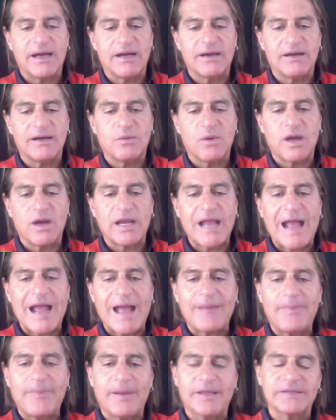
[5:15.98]
what
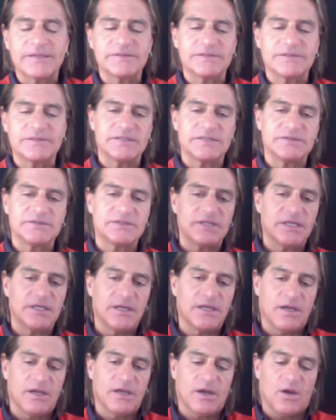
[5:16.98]
happens is
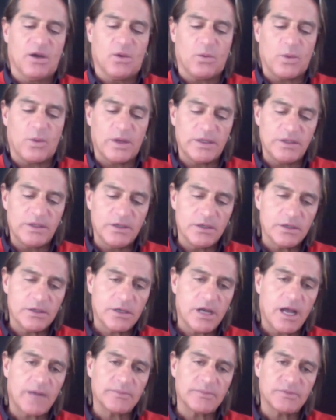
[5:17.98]
when you
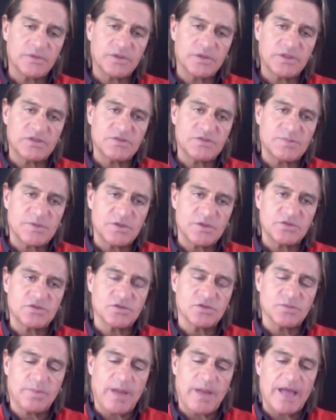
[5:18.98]
come to the
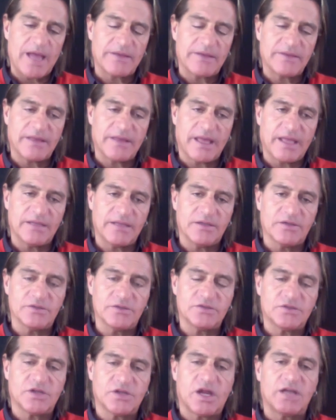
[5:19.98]
spiritual path and you
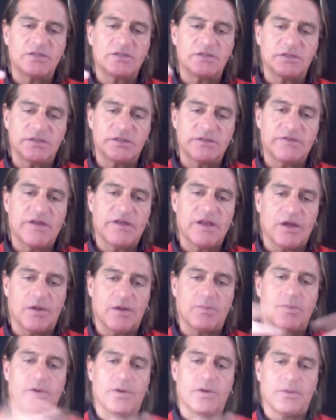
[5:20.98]
start to develop,
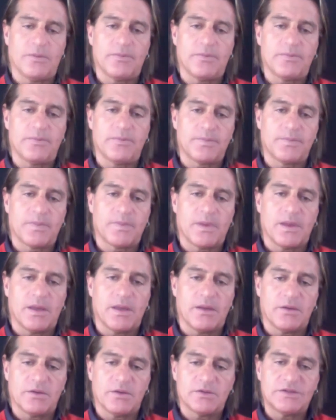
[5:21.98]

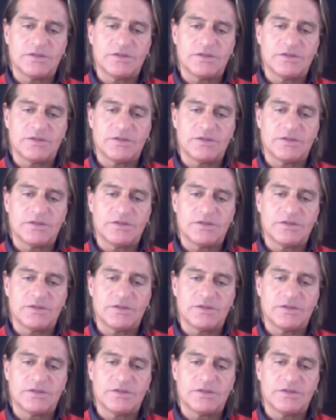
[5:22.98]
you're